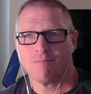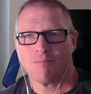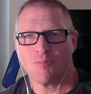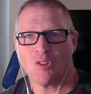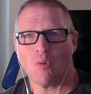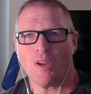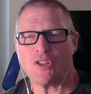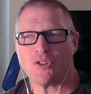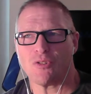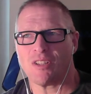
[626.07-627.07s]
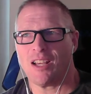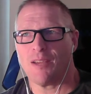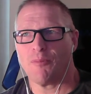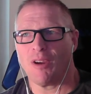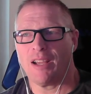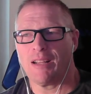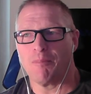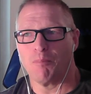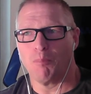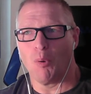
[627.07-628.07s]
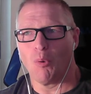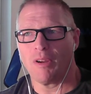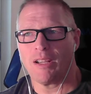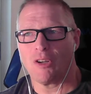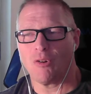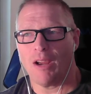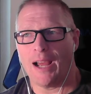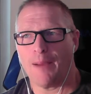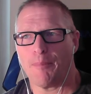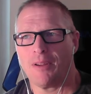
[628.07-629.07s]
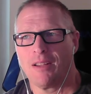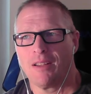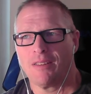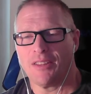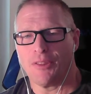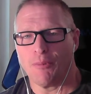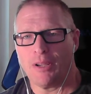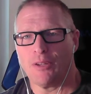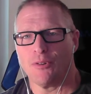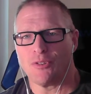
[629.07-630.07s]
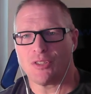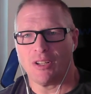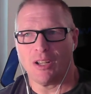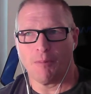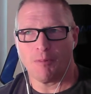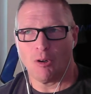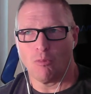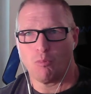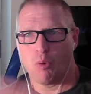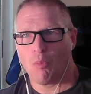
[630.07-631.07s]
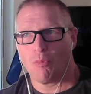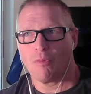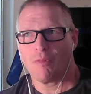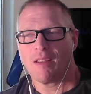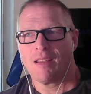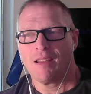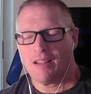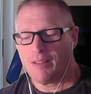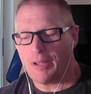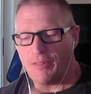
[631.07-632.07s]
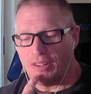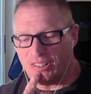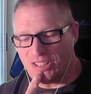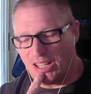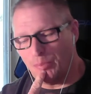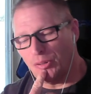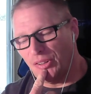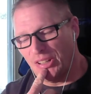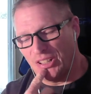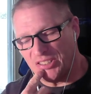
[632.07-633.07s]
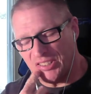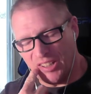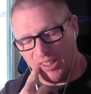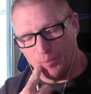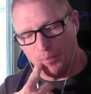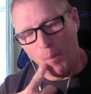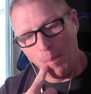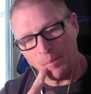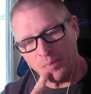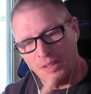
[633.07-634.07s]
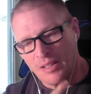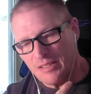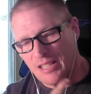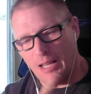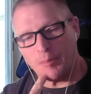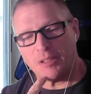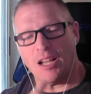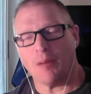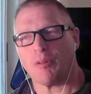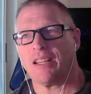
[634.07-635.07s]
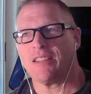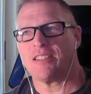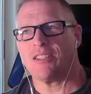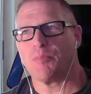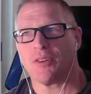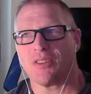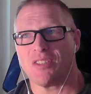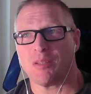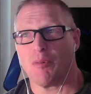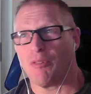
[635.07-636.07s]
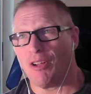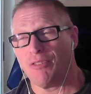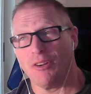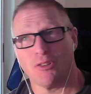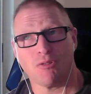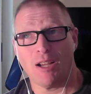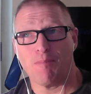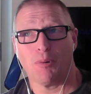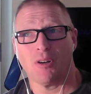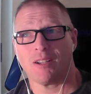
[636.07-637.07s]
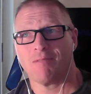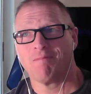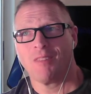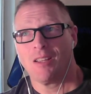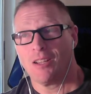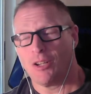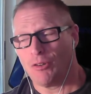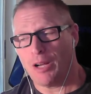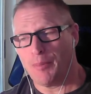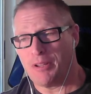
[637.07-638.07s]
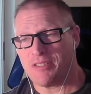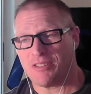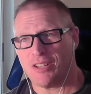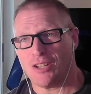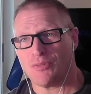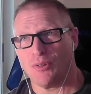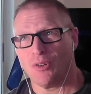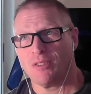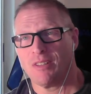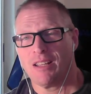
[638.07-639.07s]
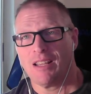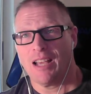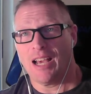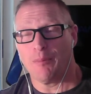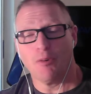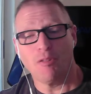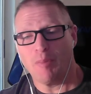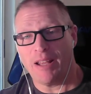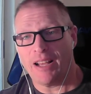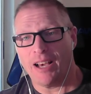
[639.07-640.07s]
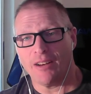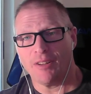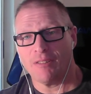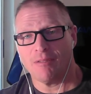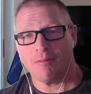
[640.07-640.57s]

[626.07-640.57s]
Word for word: Don't waste your time writing boring crap that the reader is going to go. Let me give you an example of this. Uh, Tom Clancy's book, The Sum of All Fears, great book incredibly successful, had a movie made out of it.